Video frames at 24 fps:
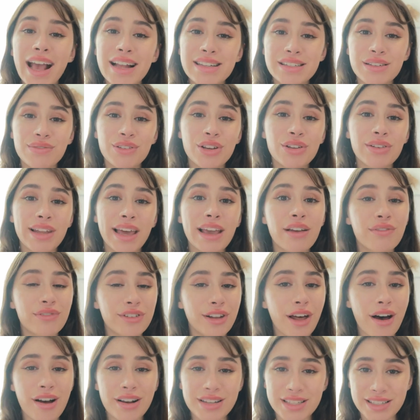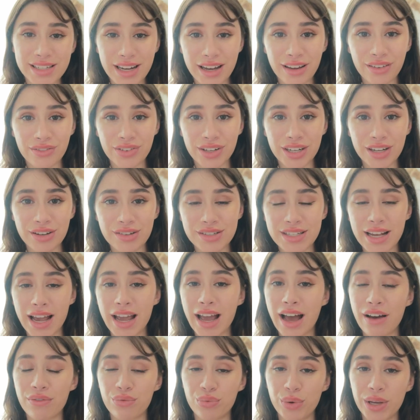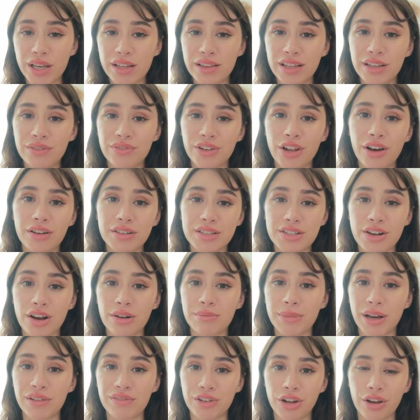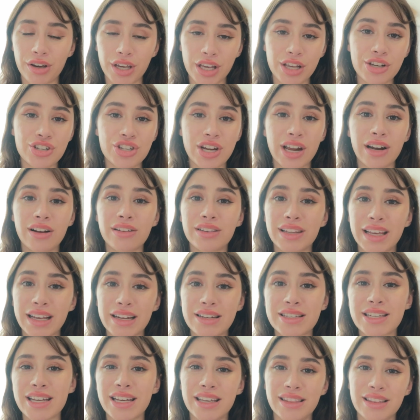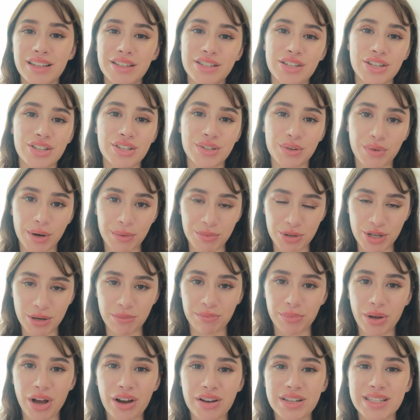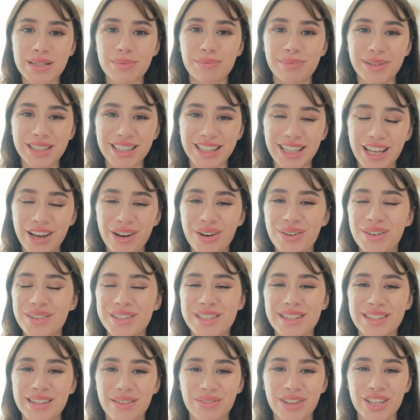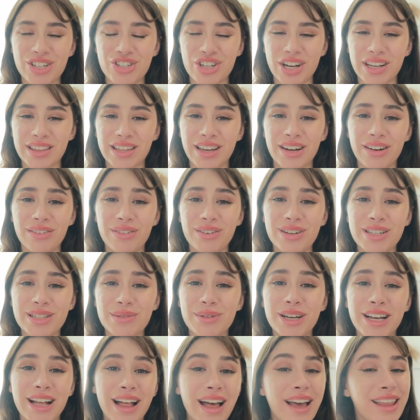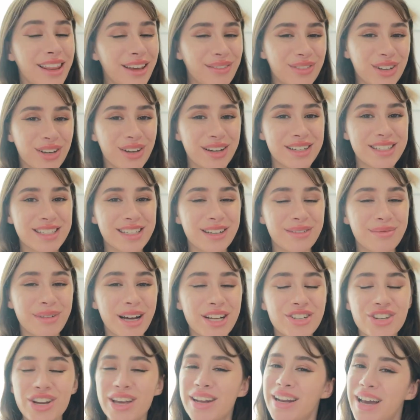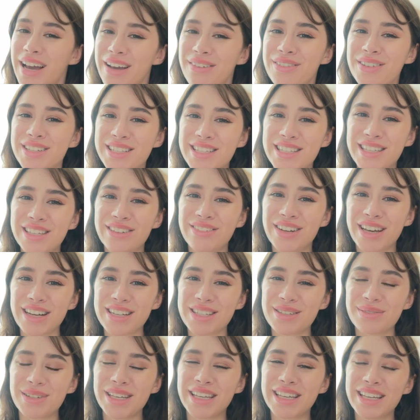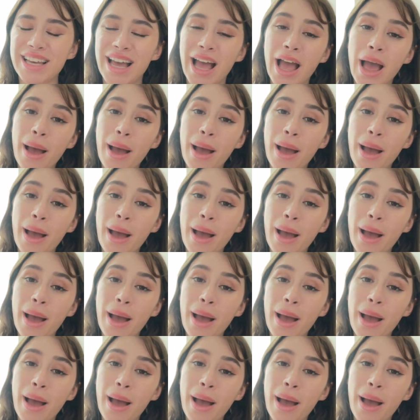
And if you like vlog style videos, I have weekly vlogs on my vlogging channel linked in the description box below. So definitely check that out as well. I love you guys so much, and I will see you next week.